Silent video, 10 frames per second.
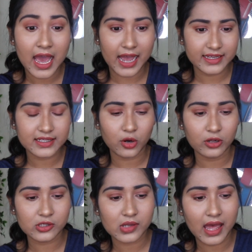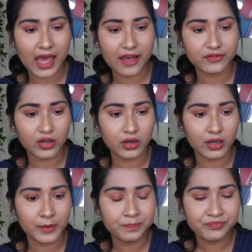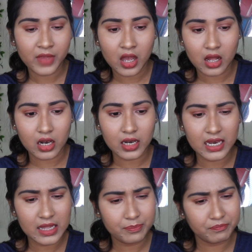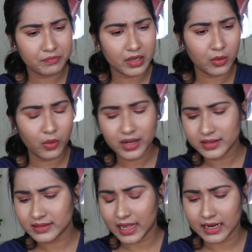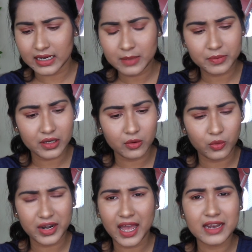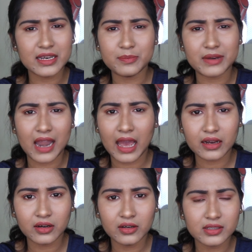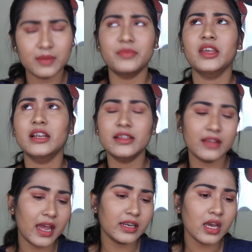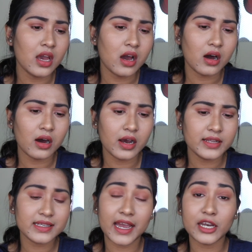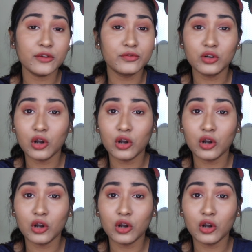I just also have a lip, what is that, a vinyl lip lacquer, something like that. It's a kind of